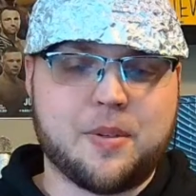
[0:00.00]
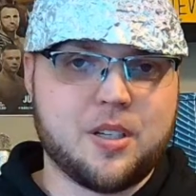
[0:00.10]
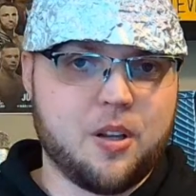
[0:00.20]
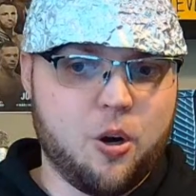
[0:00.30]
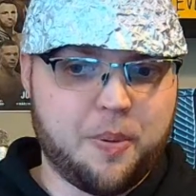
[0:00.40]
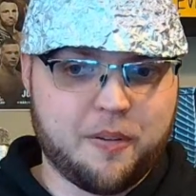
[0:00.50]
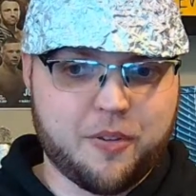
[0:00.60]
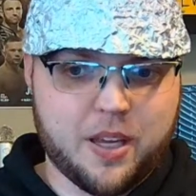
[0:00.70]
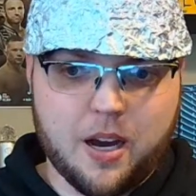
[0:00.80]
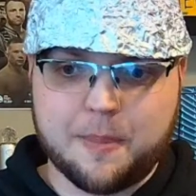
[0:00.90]
I'm still hoping
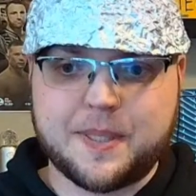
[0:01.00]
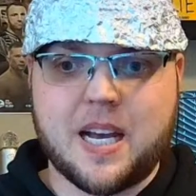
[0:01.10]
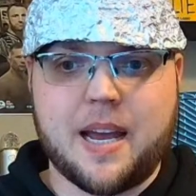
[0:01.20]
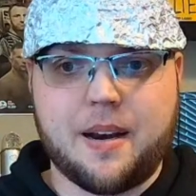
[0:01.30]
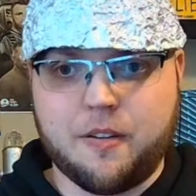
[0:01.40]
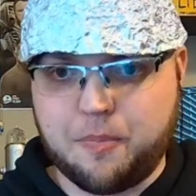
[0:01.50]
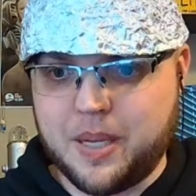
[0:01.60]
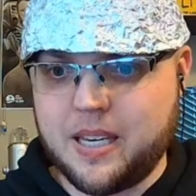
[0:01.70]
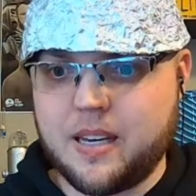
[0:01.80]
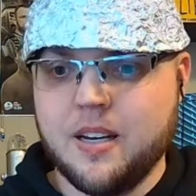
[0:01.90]
for the upside of
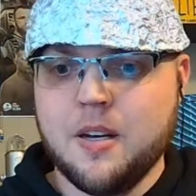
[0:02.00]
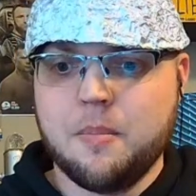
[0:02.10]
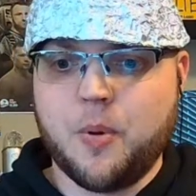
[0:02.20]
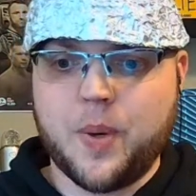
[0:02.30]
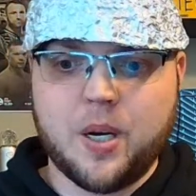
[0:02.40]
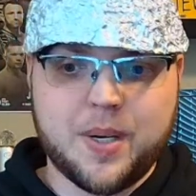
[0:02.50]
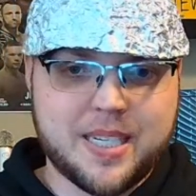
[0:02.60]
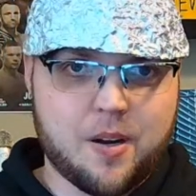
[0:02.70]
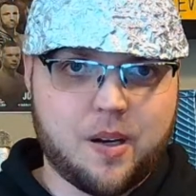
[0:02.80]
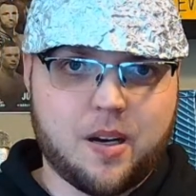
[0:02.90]
Peak, but we know
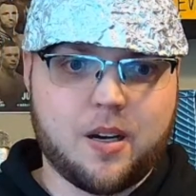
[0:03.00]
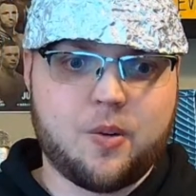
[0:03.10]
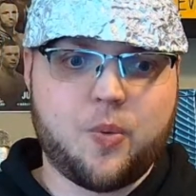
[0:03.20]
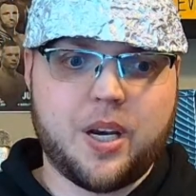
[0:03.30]
he's outgunned.